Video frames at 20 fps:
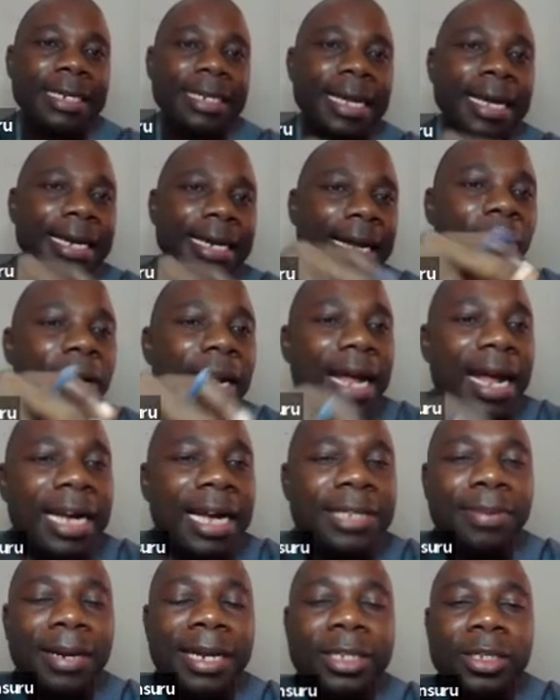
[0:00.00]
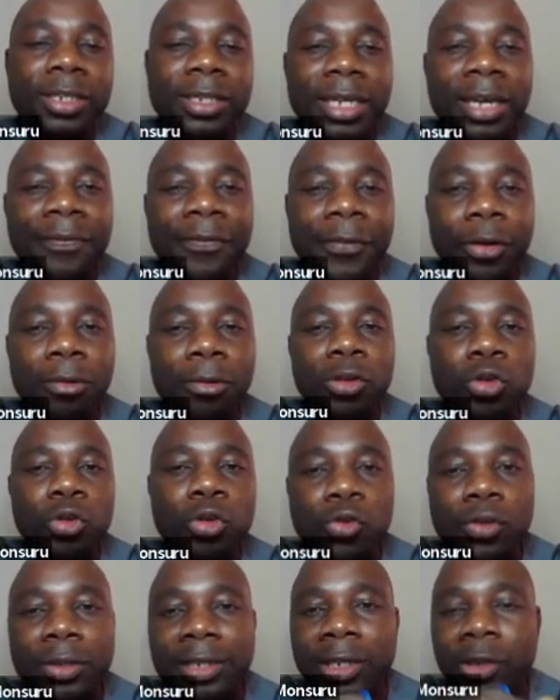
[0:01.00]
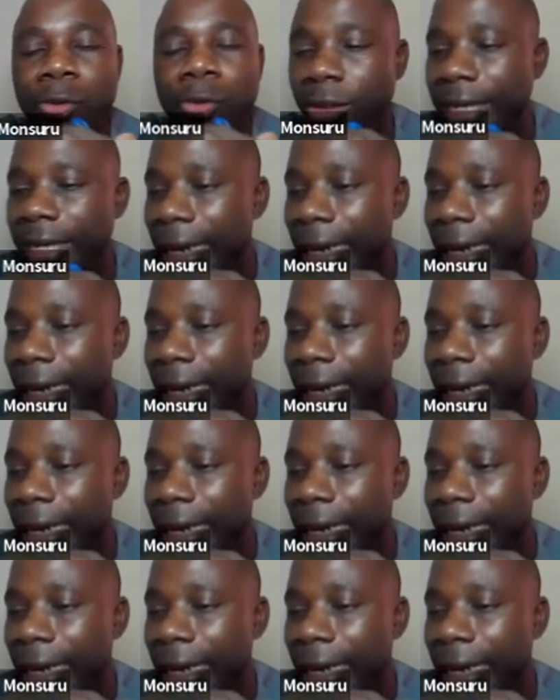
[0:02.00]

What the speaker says: Then another aspect, if you don't want to use this one,